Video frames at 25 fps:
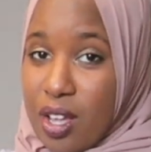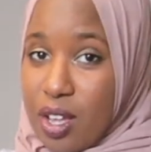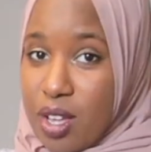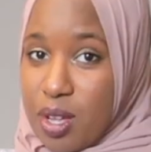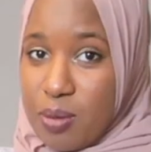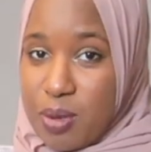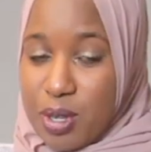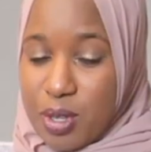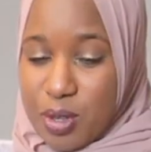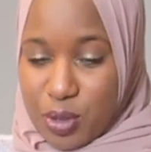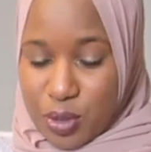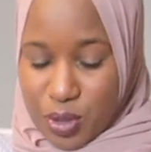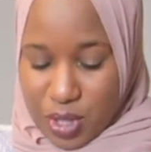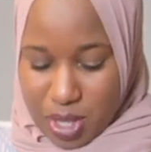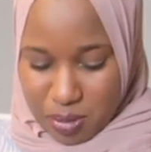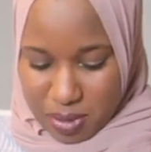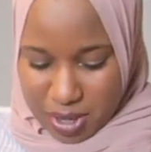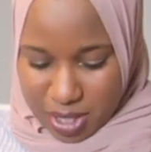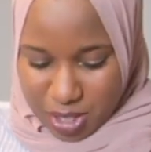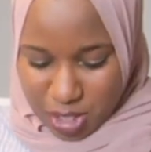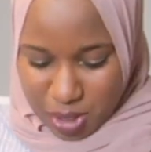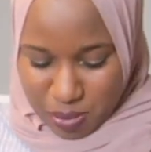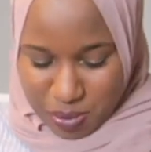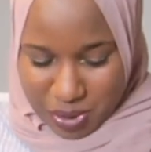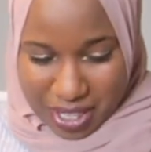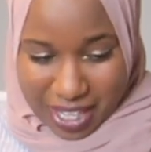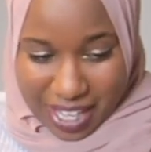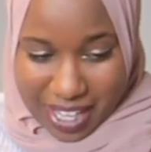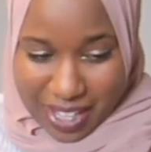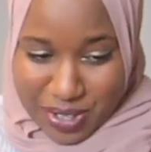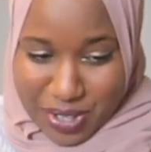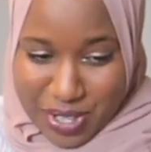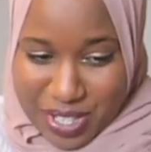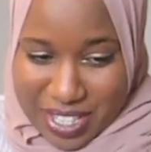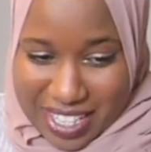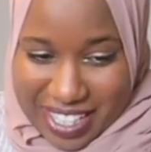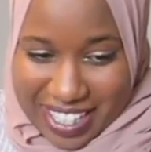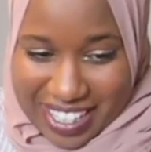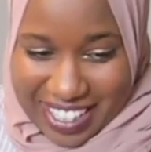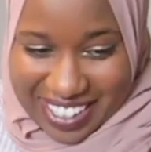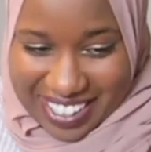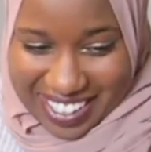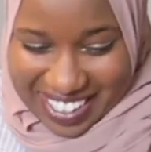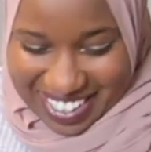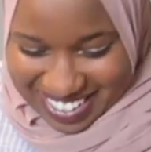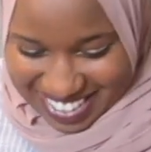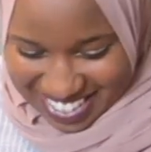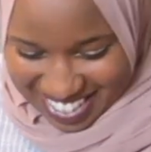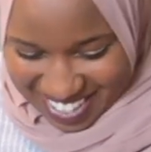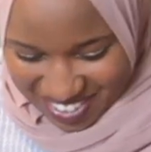I'm gonna go look at my shipping address
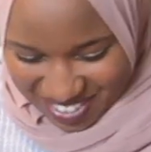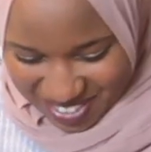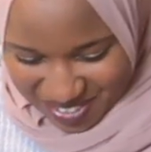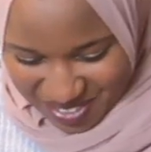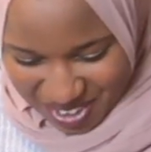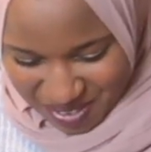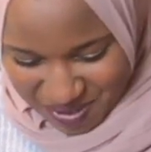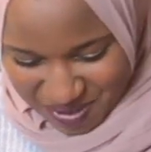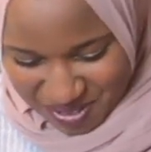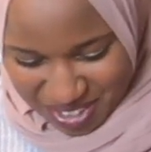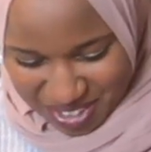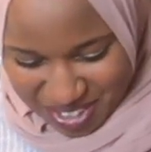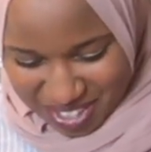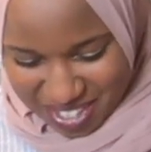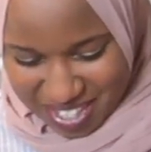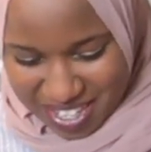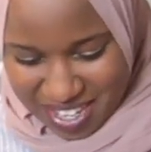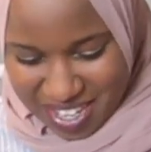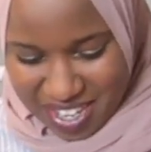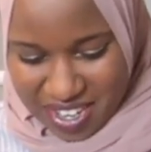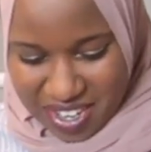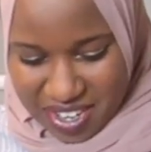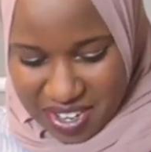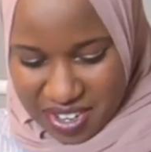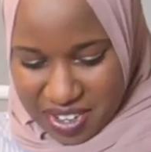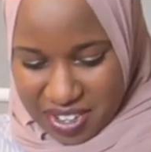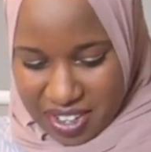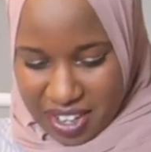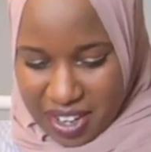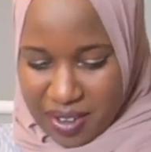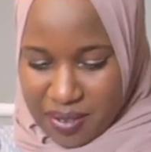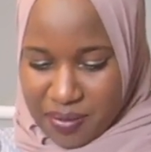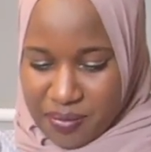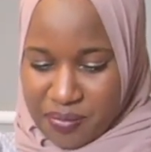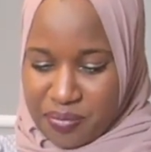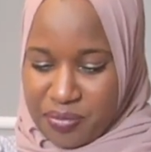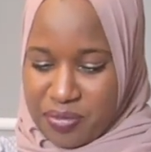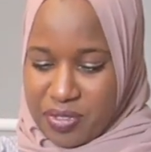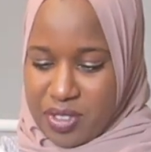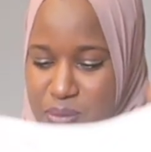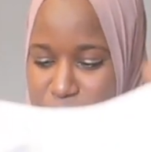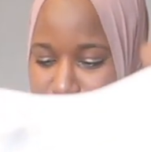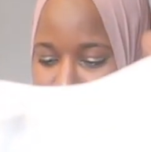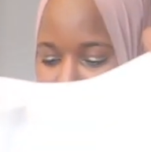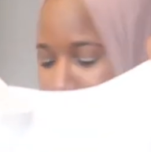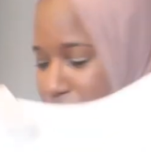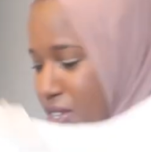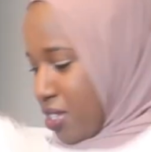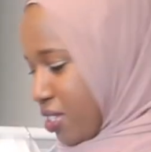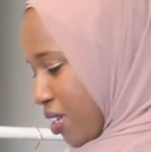because I don't remember. Okay, let me
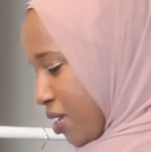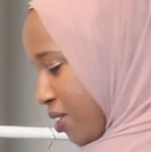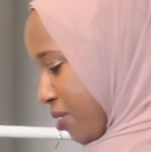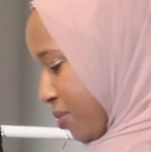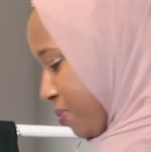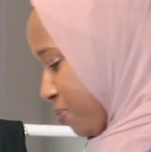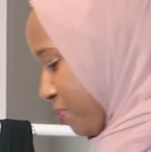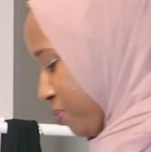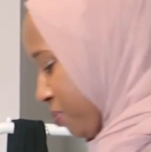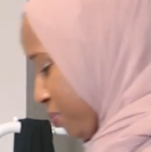try this on.